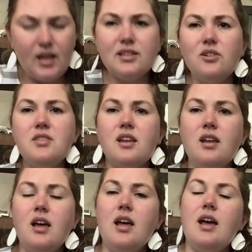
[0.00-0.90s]
So, and then
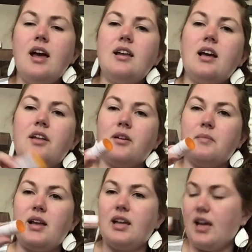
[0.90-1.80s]
any other
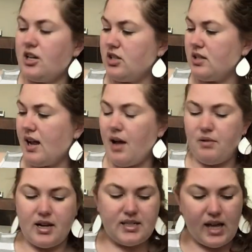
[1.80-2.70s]
medication that I
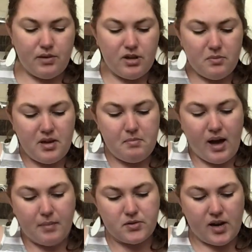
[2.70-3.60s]
want to take with me
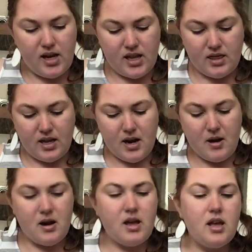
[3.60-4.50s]
pops right in there.
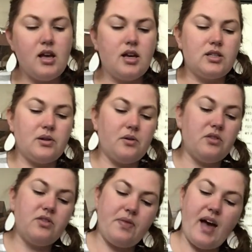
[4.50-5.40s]
So
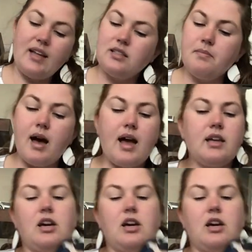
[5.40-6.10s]
that's my